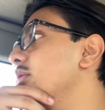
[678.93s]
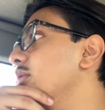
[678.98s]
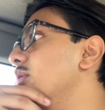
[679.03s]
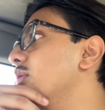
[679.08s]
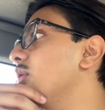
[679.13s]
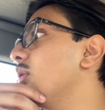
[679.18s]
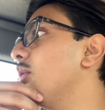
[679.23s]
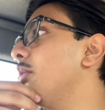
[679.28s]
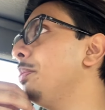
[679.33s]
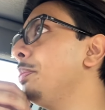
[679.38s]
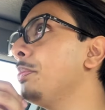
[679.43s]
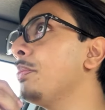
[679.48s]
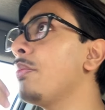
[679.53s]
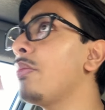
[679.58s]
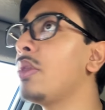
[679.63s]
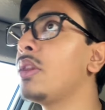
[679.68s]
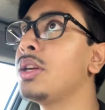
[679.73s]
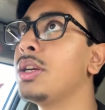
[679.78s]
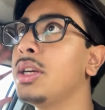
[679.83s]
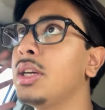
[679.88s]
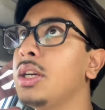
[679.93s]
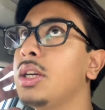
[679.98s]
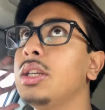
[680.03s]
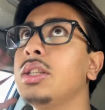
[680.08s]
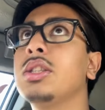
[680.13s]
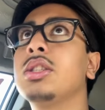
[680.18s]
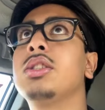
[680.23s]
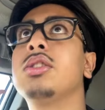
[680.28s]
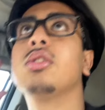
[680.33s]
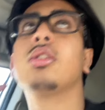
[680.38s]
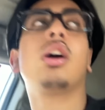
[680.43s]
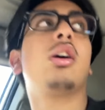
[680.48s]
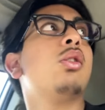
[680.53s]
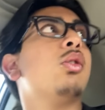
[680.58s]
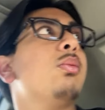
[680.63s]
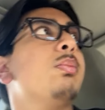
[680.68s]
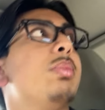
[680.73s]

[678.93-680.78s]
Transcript: So just chilled at home.